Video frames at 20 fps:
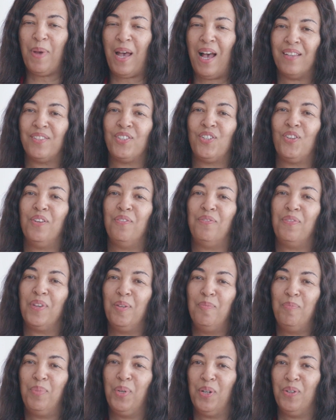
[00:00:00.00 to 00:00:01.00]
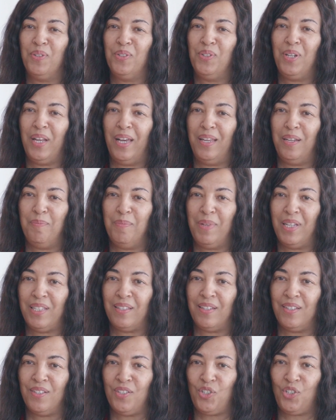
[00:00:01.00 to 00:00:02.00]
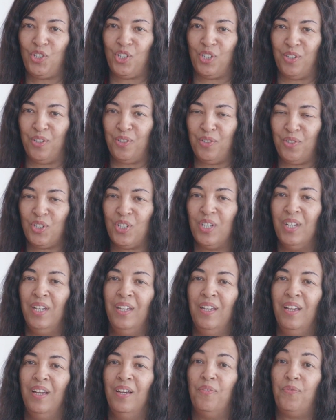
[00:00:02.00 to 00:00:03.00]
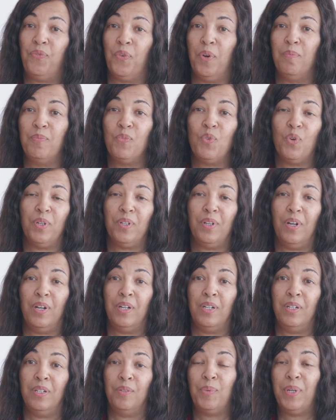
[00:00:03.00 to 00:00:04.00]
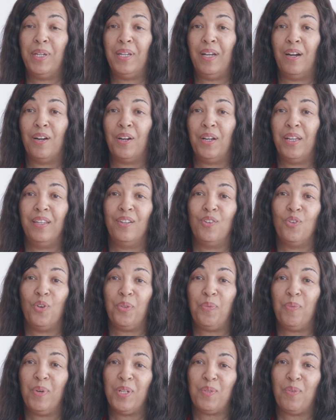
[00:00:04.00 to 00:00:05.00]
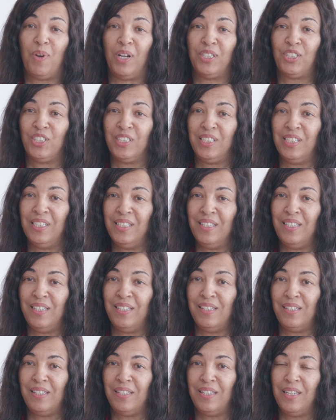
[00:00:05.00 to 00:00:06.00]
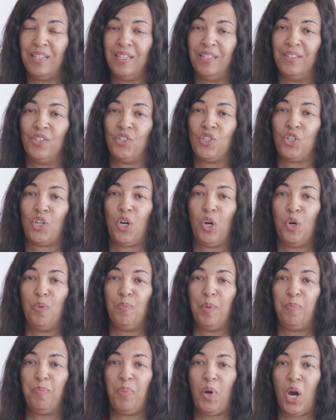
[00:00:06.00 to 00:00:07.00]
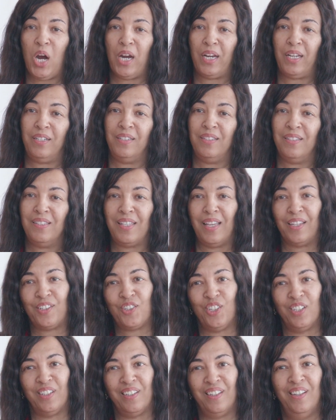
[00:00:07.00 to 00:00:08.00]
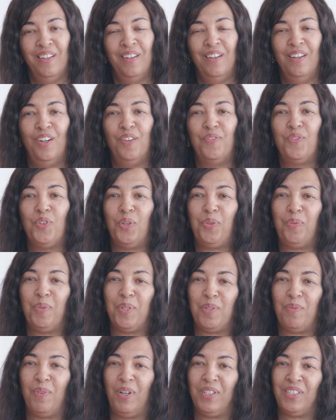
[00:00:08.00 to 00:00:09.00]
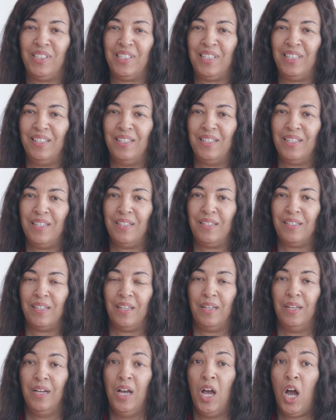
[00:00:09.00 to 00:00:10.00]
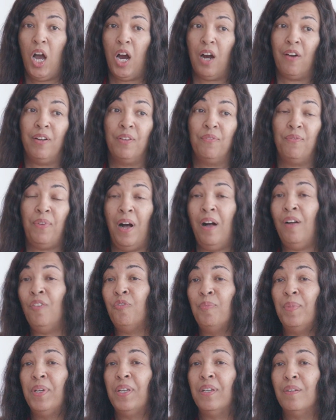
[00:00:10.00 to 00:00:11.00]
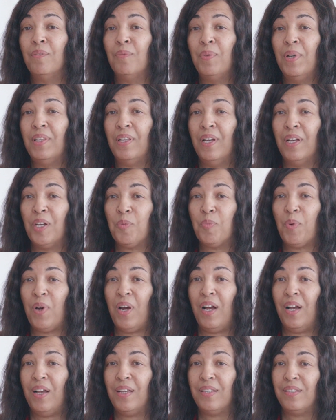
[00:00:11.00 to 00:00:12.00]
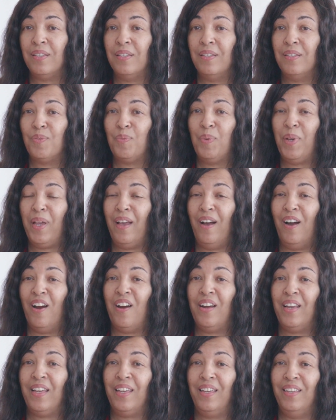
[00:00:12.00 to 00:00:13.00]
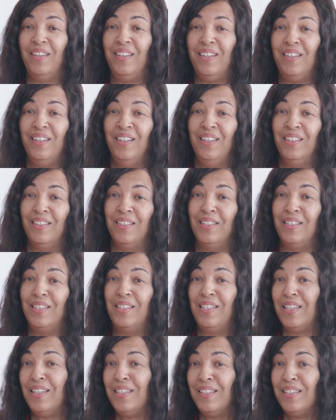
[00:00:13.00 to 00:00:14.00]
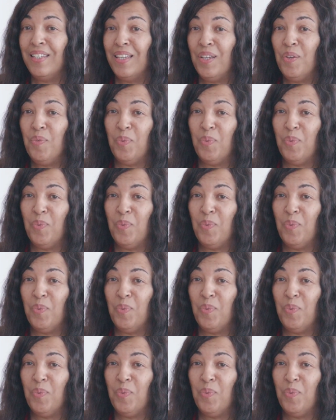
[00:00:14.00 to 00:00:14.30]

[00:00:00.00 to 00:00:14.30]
Pastor at Van Buren United Methodist Church. We are in Northwest Washington, D.C., in the Tacoma Park section of Northwest Washington, D.C. Our involvement with Enterprise is we are in the D.C.